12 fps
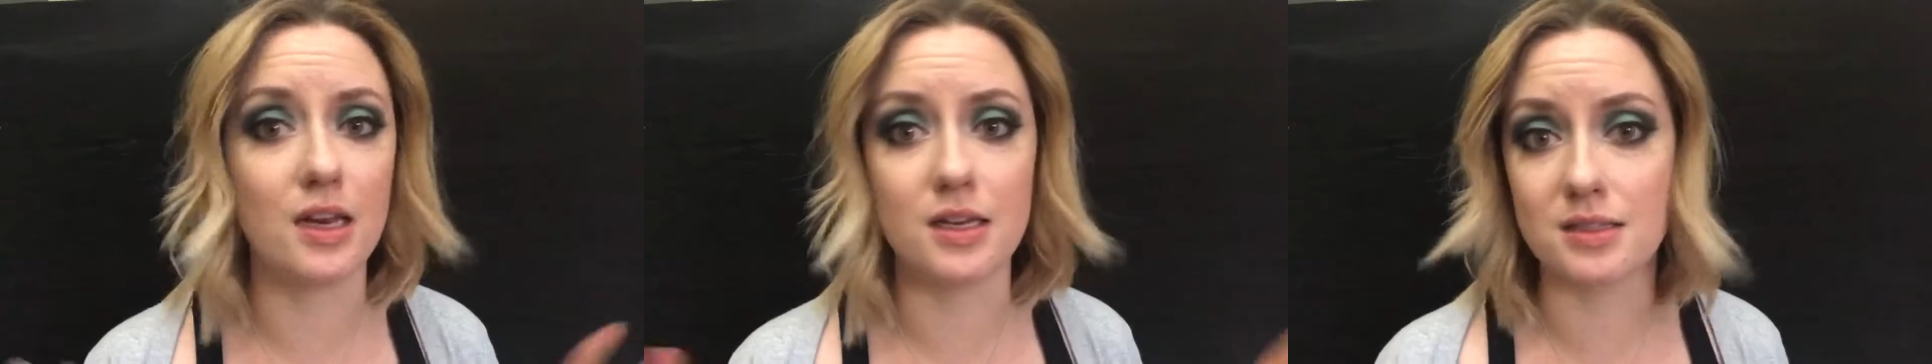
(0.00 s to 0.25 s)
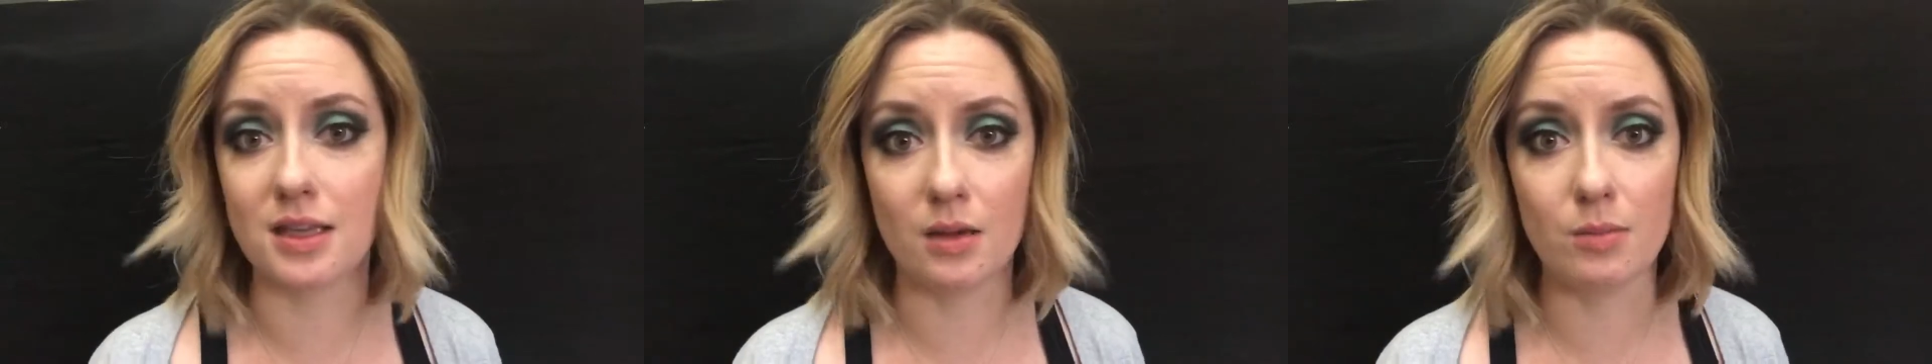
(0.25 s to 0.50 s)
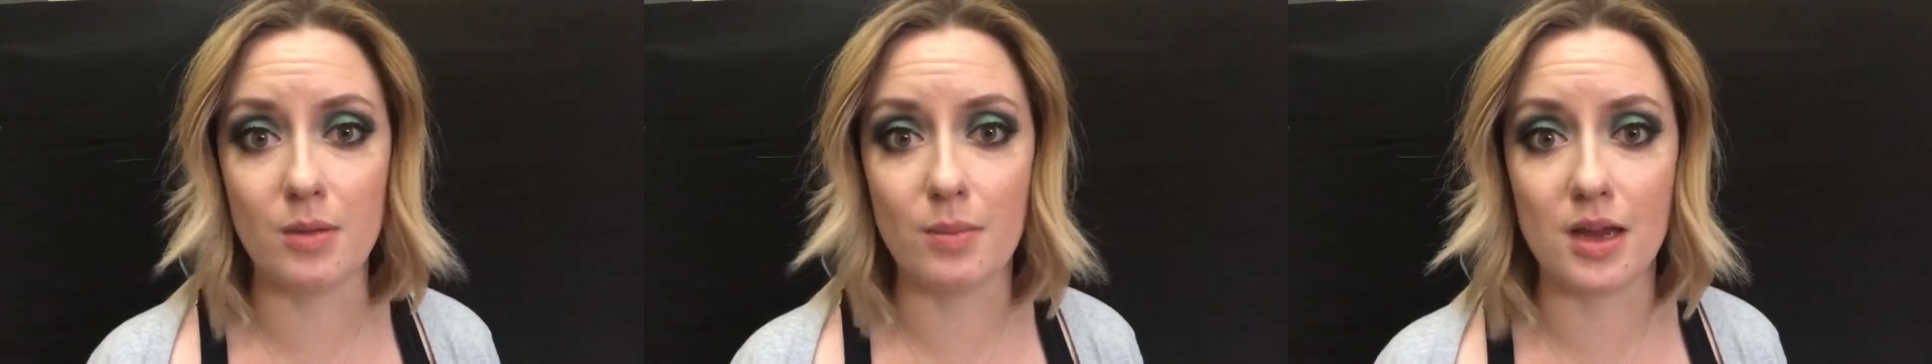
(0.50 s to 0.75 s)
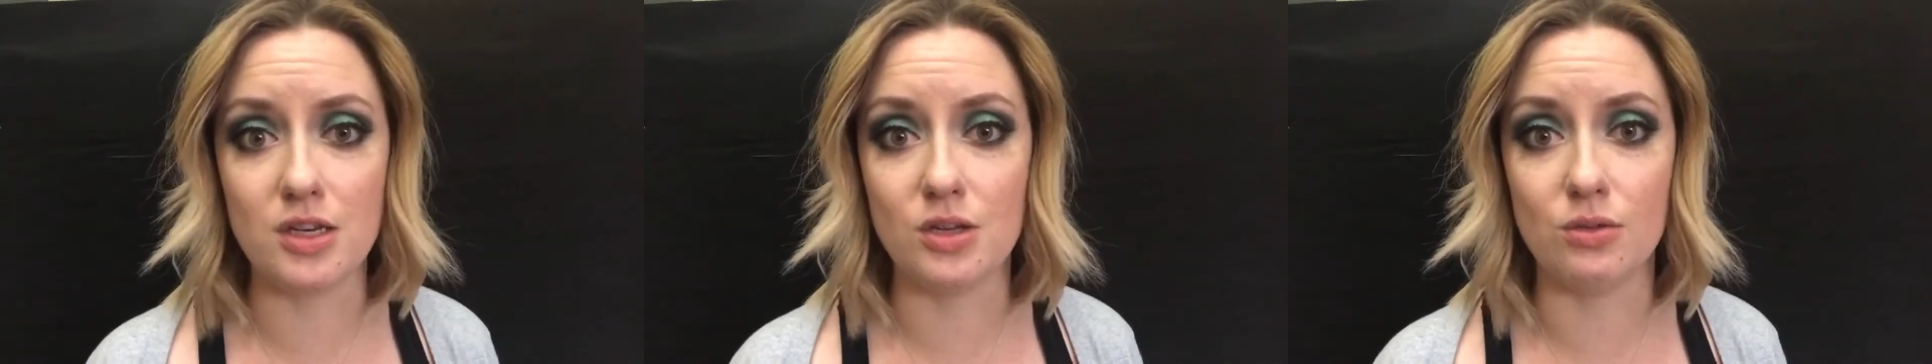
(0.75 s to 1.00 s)
It is going to be
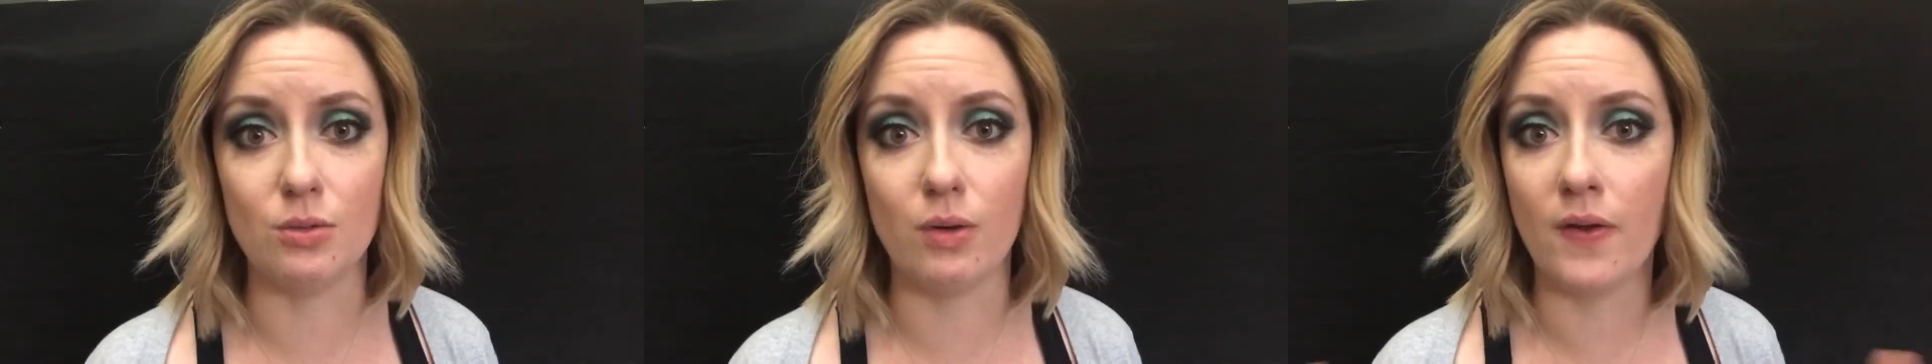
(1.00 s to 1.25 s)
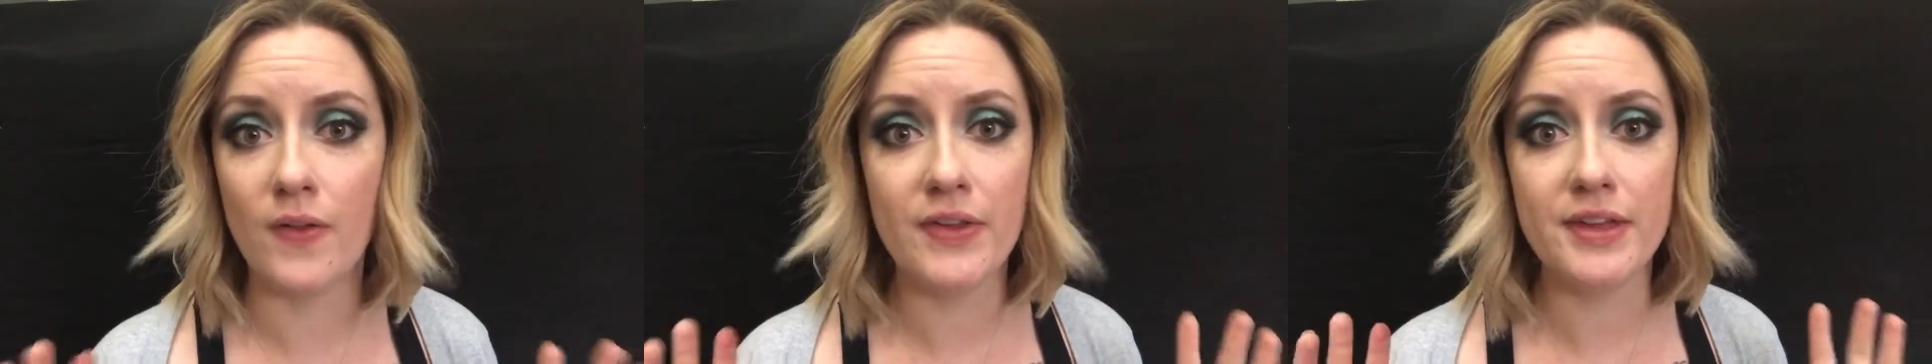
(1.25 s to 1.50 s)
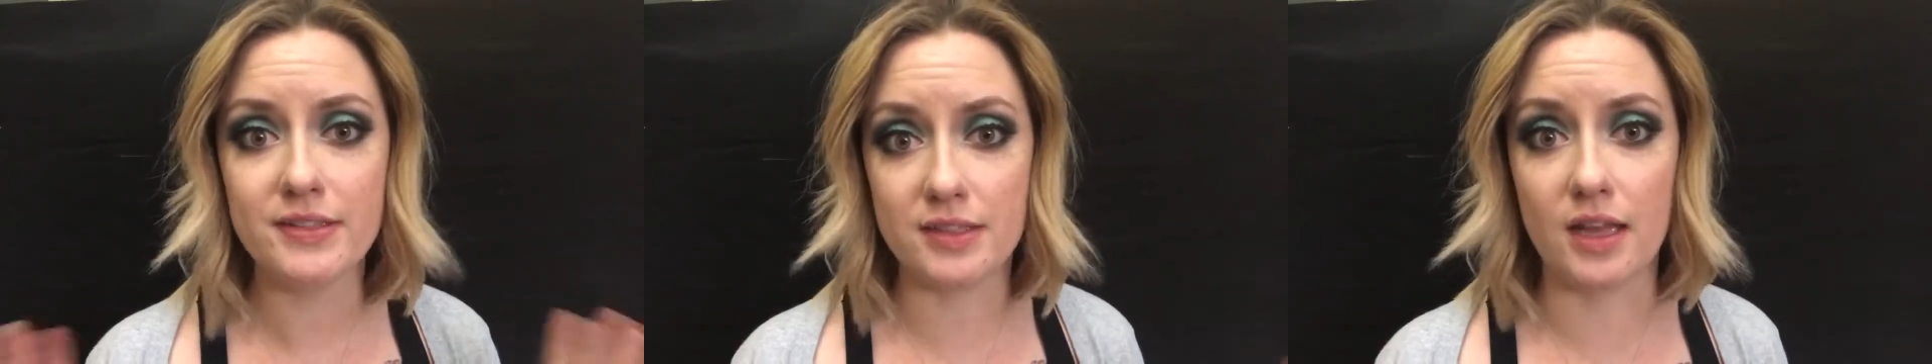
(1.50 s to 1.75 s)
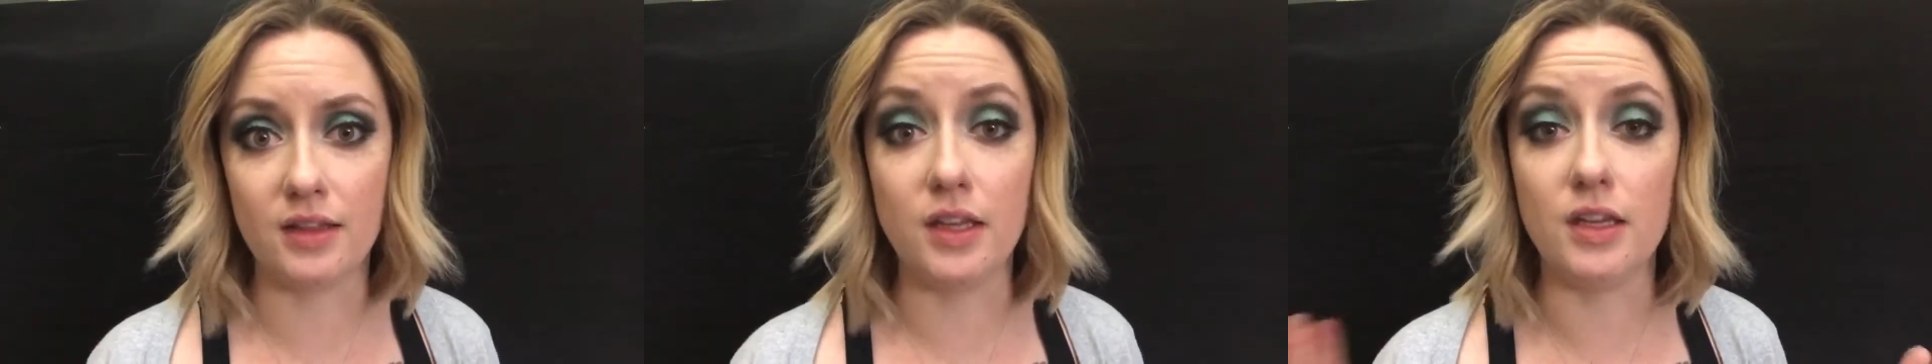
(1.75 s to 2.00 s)
my new
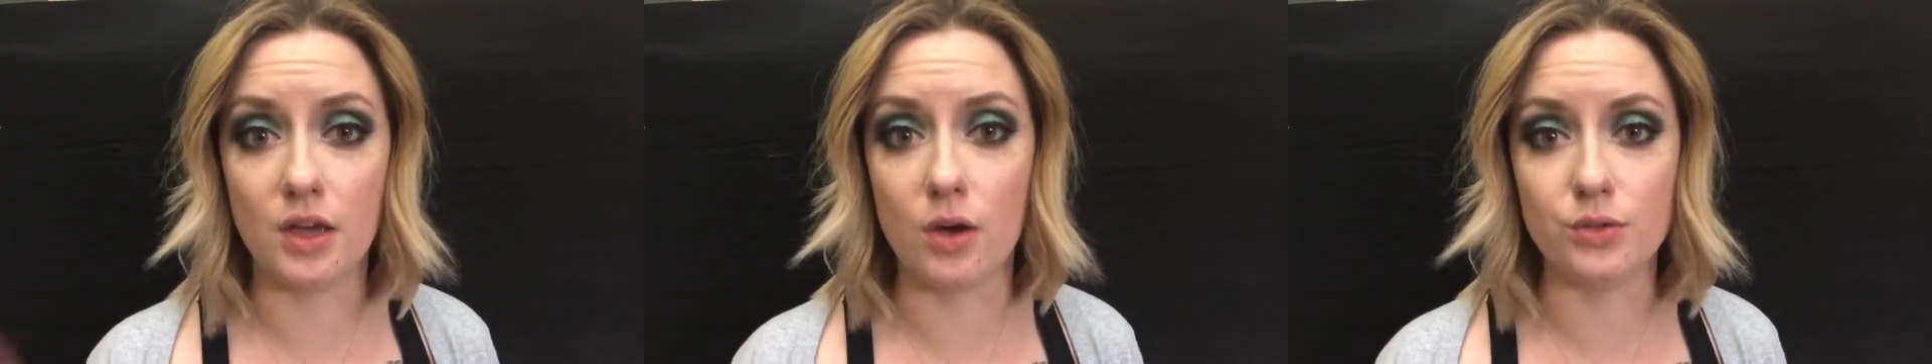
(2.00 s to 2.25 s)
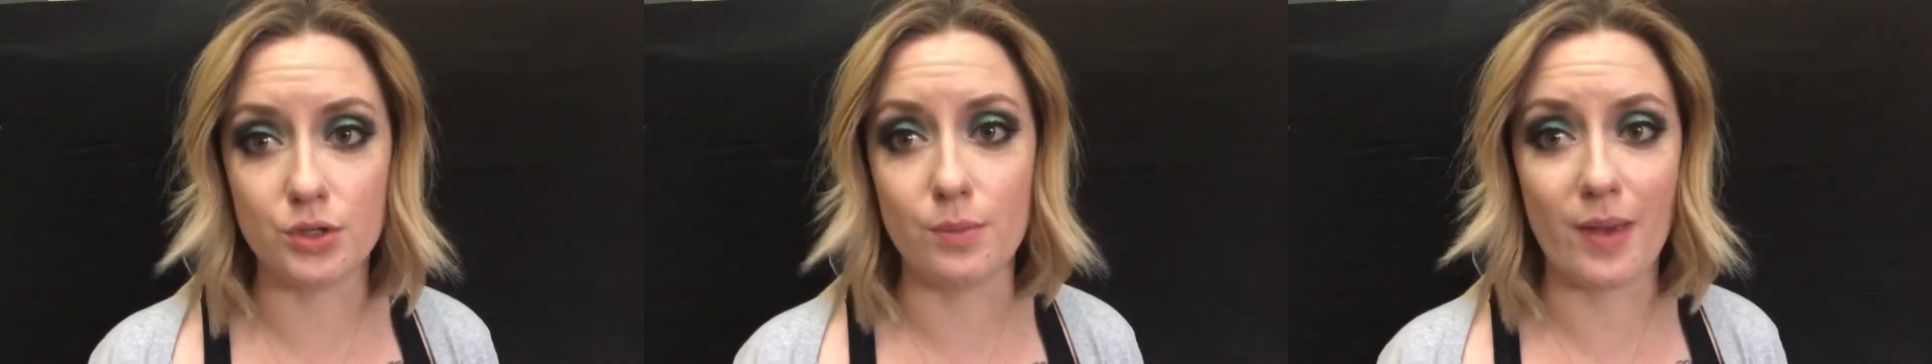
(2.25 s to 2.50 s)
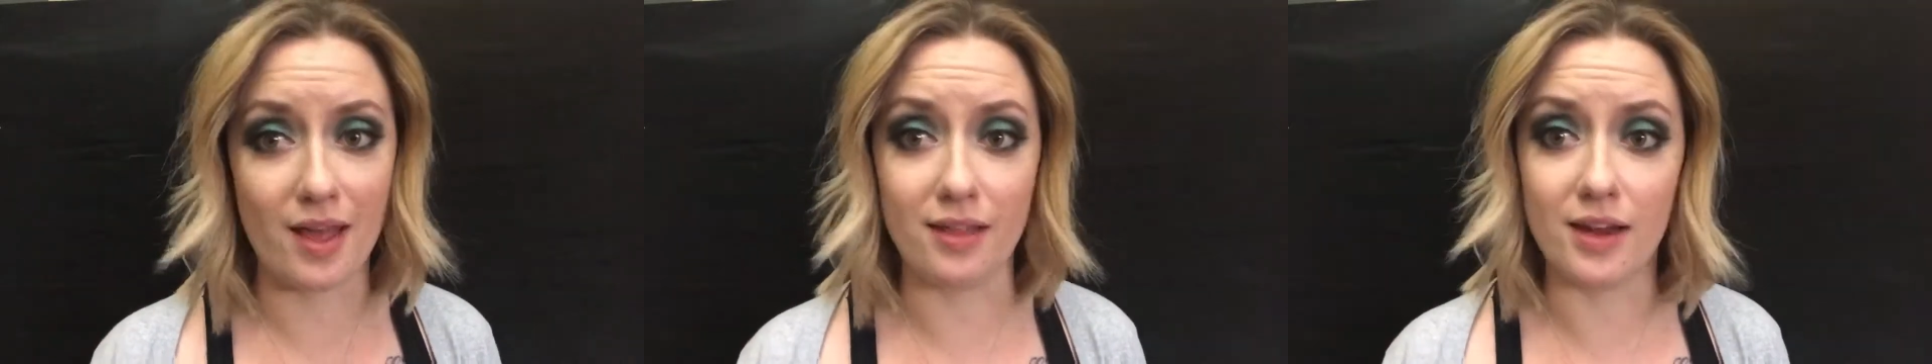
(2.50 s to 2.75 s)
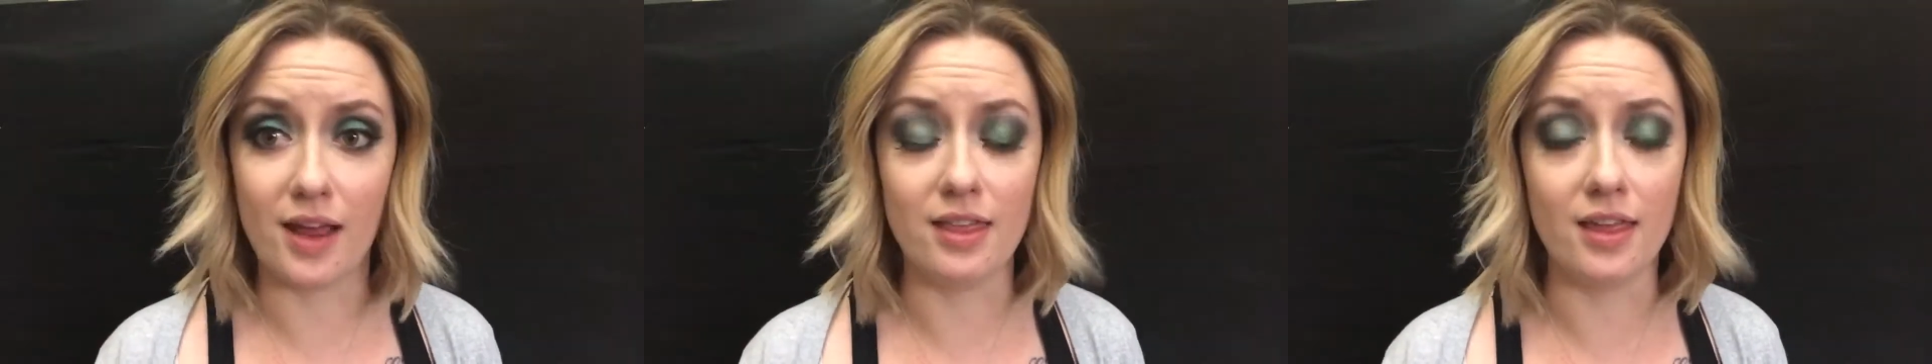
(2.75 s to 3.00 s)
daily go-to
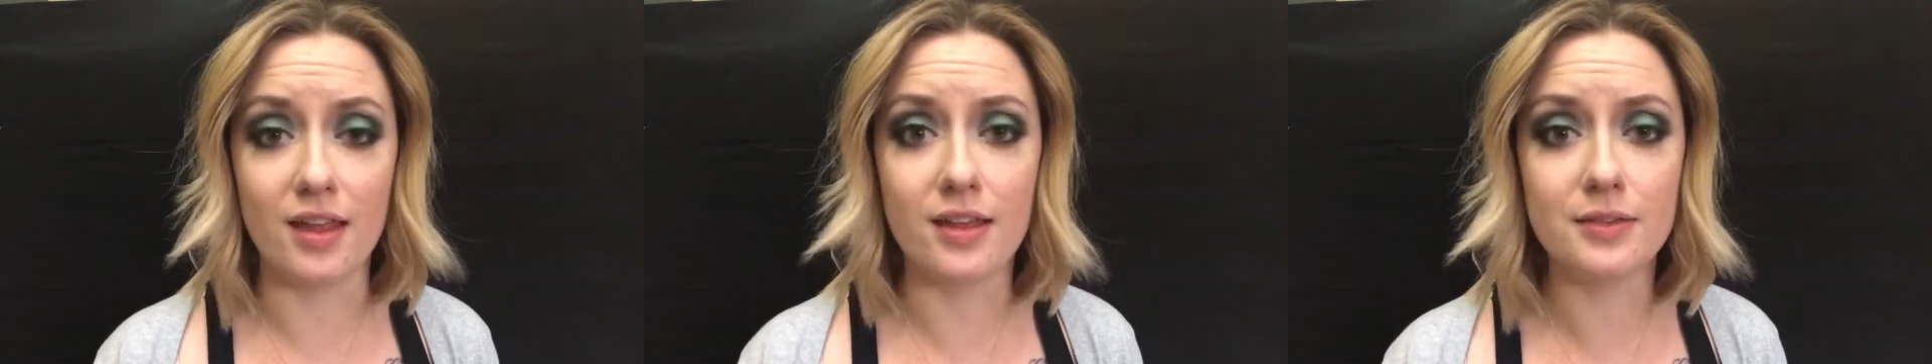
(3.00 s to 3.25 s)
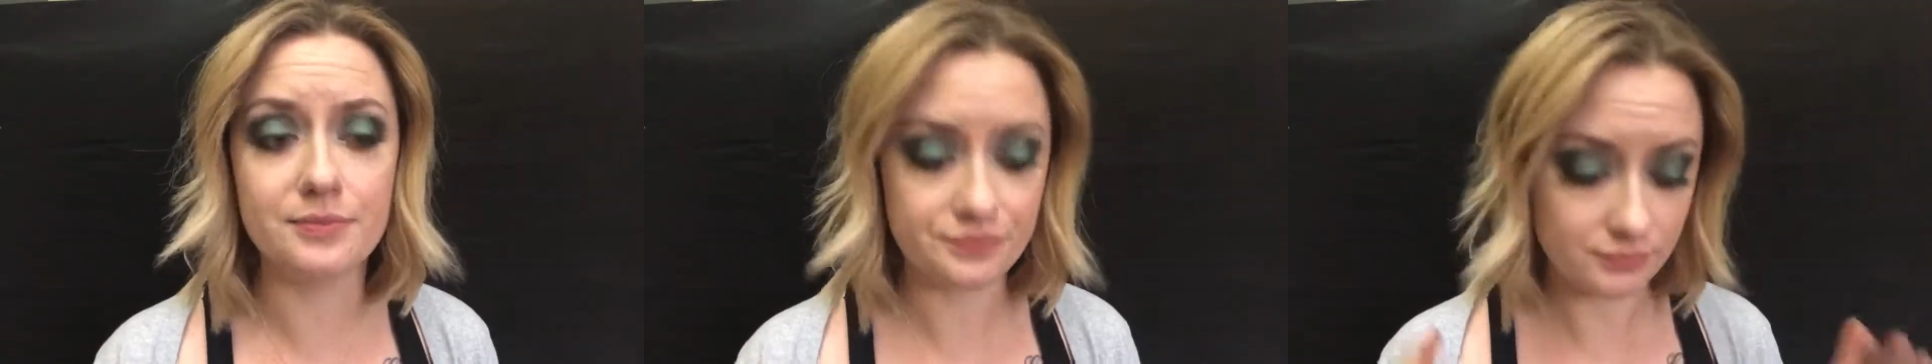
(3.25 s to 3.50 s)
palette, I think.